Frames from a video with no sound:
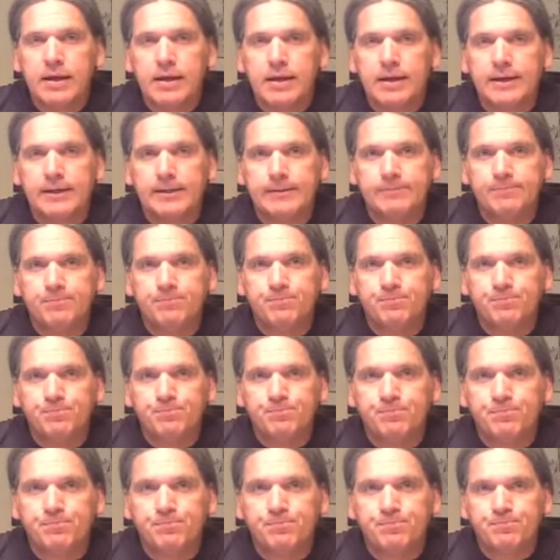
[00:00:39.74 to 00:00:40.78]

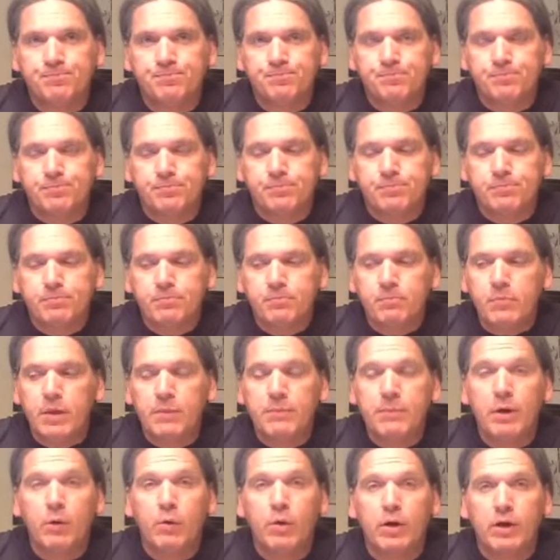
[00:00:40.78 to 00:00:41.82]

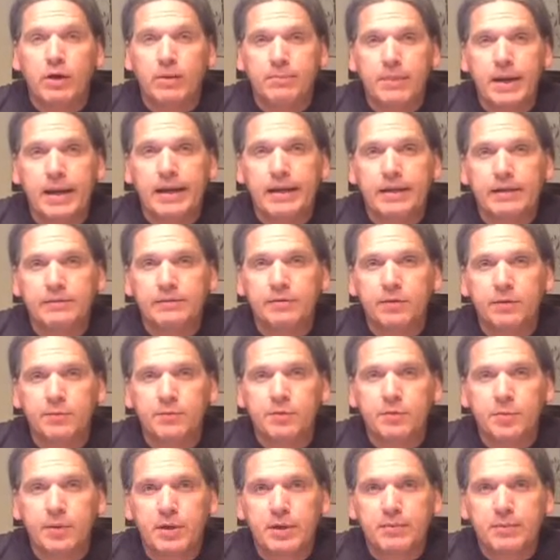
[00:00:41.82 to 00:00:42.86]
But welcome back from
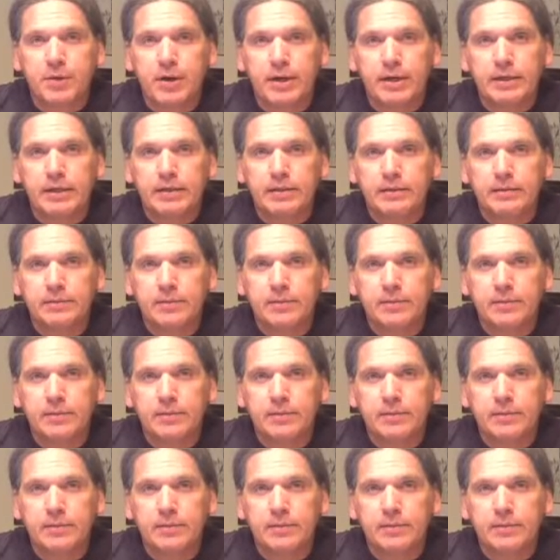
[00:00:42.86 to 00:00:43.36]
spring break,